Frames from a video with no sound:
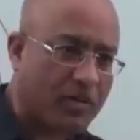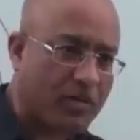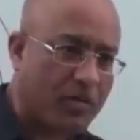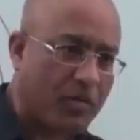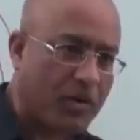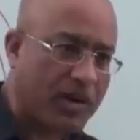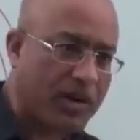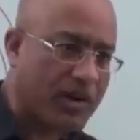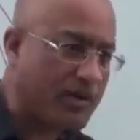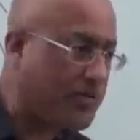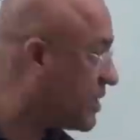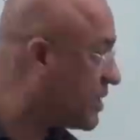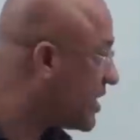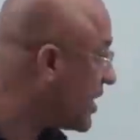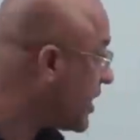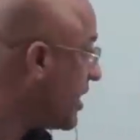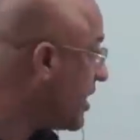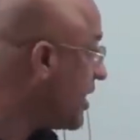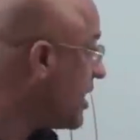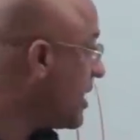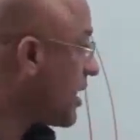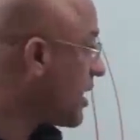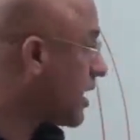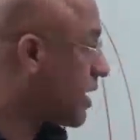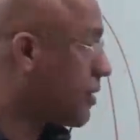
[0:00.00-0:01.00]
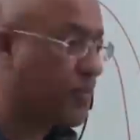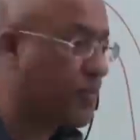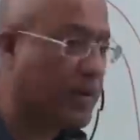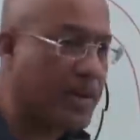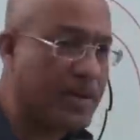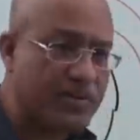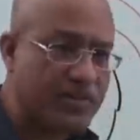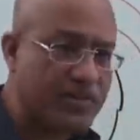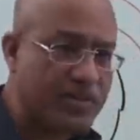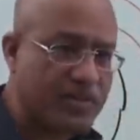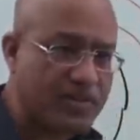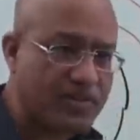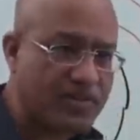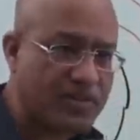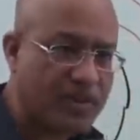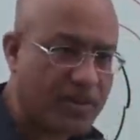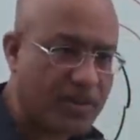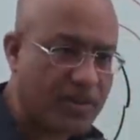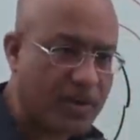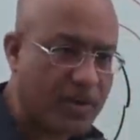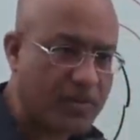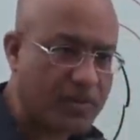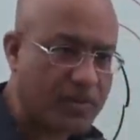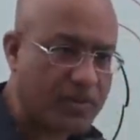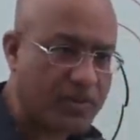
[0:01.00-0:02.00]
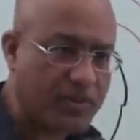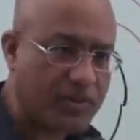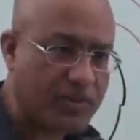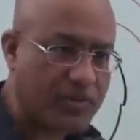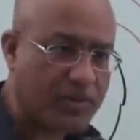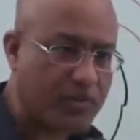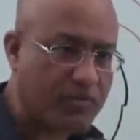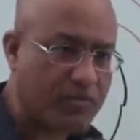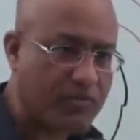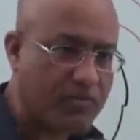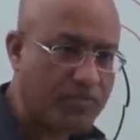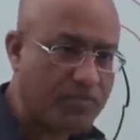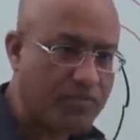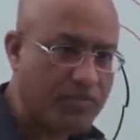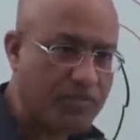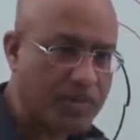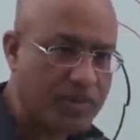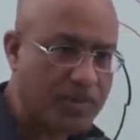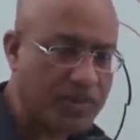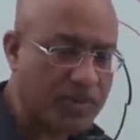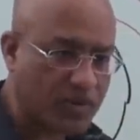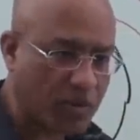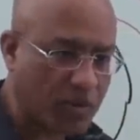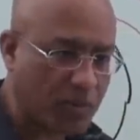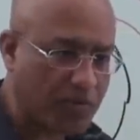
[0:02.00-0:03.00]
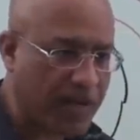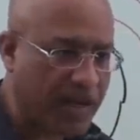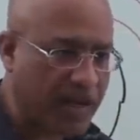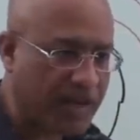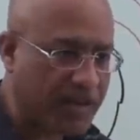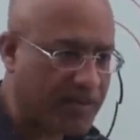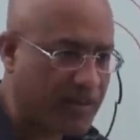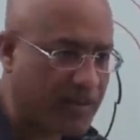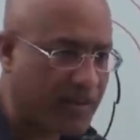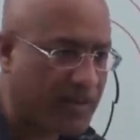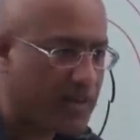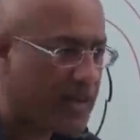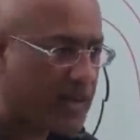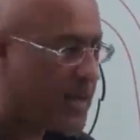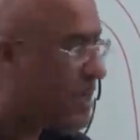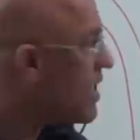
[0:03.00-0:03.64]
of the body with the capillaries in the central nervous system. This comparison.